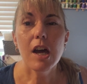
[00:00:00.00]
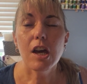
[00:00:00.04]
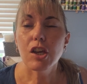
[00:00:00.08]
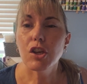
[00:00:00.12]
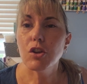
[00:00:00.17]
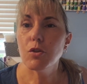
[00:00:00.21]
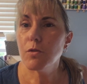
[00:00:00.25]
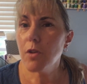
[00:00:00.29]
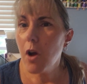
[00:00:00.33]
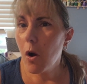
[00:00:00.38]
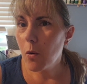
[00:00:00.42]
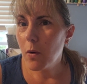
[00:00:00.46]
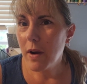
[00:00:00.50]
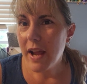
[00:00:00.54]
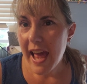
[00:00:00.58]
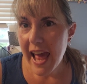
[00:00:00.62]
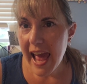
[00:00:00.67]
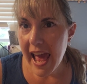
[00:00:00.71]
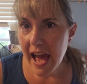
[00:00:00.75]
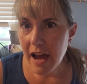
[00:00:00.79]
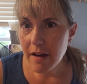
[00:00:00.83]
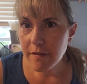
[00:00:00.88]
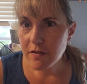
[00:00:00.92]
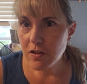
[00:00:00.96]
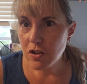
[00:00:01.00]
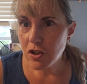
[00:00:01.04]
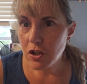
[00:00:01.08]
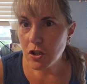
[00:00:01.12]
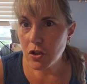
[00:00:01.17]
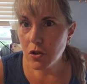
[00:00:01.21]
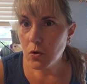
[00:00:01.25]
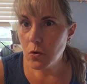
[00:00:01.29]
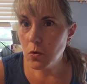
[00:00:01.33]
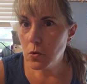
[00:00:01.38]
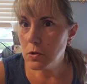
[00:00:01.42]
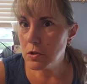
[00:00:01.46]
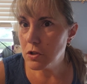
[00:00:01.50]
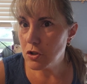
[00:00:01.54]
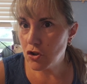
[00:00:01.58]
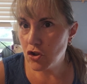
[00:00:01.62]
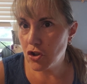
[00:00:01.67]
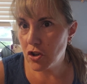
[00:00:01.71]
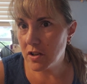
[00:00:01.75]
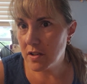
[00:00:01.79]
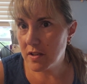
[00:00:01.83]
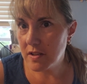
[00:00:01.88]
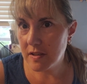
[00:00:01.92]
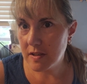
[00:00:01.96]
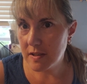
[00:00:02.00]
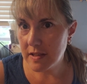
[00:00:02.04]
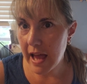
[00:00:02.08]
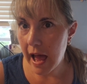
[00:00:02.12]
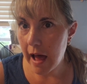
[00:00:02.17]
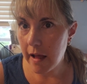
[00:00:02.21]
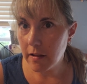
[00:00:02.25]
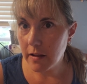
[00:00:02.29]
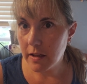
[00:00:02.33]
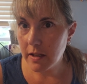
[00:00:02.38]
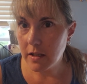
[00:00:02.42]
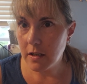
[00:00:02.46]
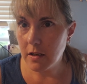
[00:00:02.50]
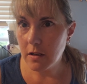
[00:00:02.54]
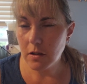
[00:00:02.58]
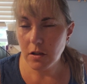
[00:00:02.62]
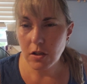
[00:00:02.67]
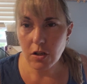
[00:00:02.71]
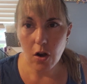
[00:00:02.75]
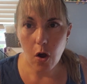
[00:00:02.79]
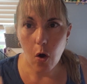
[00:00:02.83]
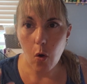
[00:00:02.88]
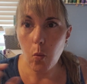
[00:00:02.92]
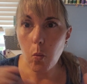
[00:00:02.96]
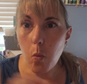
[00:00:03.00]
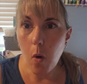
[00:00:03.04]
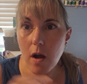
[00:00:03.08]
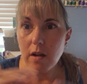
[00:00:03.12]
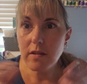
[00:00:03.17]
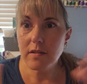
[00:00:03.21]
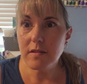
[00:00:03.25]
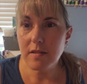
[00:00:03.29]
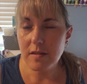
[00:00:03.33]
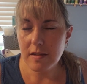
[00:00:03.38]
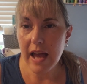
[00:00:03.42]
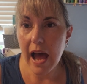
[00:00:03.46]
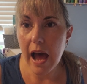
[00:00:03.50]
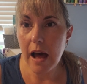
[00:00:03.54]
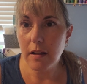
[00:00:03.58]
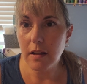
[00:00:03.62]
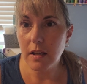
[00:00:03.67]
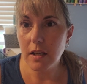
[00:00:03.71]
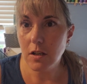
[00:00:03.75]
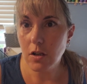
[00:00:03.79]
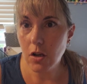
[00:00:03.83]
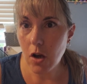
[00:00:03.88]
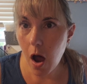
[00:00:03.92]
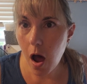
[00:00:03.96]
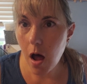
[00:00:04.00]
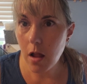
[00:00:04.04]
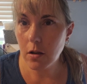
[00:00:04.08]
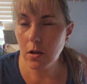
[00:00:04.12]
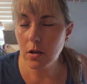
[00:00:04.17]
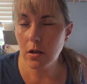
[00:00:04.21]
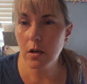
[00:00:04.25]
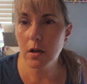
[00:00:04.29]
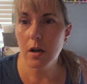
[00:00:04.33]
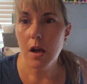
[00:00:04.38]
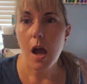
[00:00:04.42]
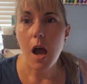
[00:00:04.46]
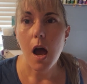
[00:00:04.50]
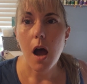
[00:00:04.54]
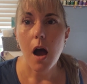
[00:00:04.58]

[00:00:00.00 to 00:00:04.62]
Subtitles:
You don't have to use just solid, one solid color